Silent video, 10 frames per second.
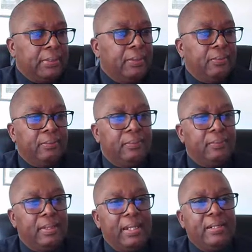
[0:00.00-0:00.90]
So,
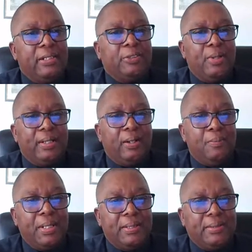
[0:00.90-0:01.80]
industry and
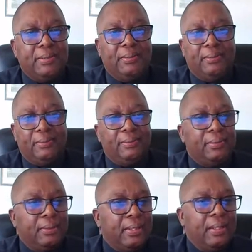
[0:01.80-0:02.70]
commerce,
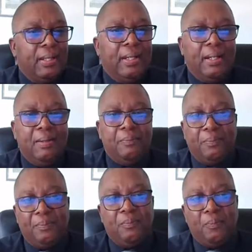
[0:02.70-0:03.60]

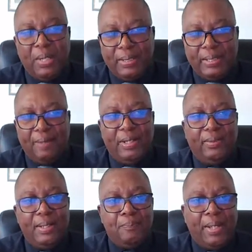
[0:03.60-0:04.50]
um, we did have a
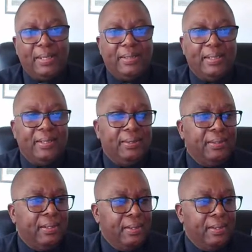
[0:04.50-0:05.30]
little impact here.